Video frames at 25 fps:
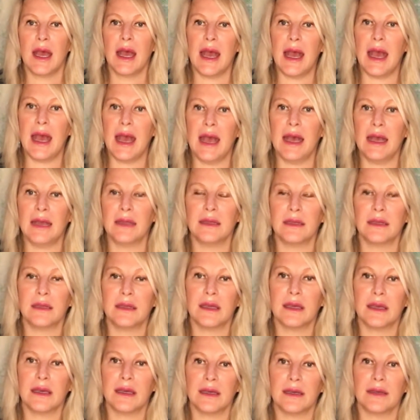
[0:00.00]
And
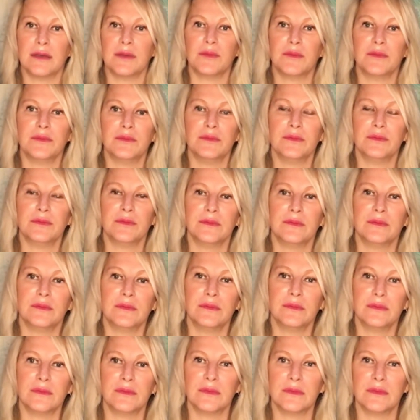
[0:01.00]

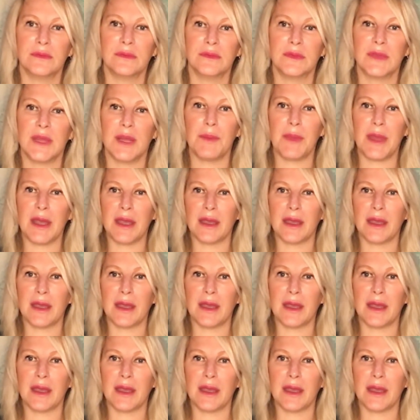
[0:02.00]
they may